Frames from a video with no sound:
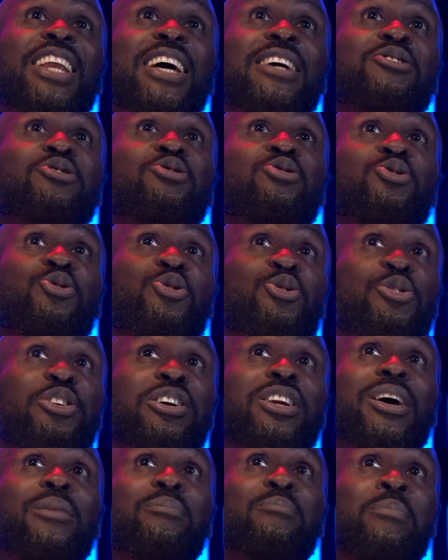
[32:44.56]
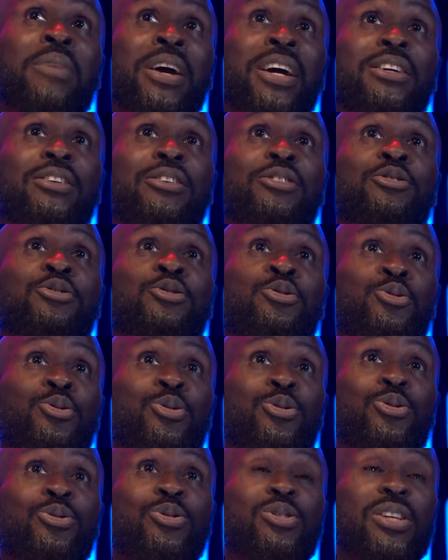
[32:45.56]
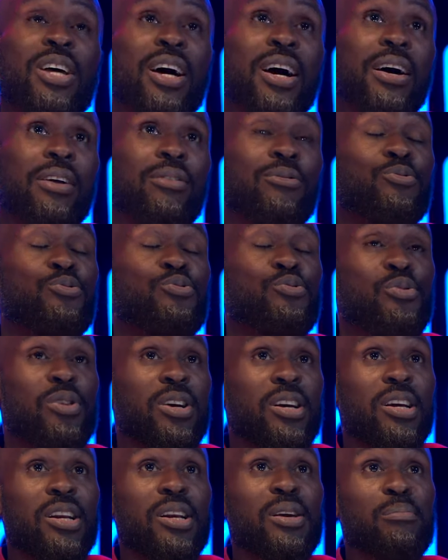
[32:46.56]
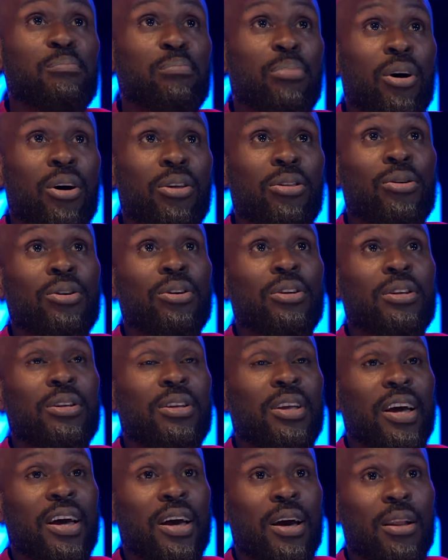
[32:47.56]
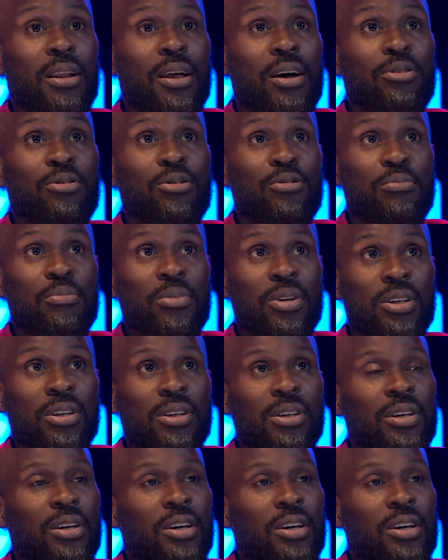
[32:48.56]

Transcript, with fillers: last story that made the news that really bothered the hell out of me